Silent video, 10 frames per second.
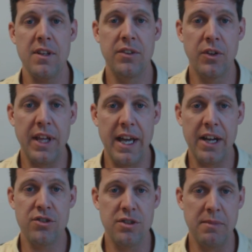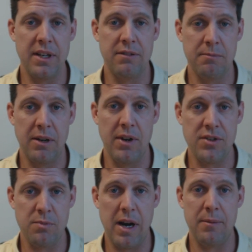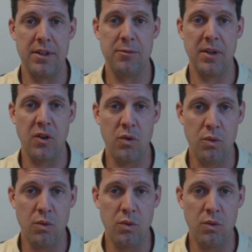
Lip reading: So that extra money from my rental property has been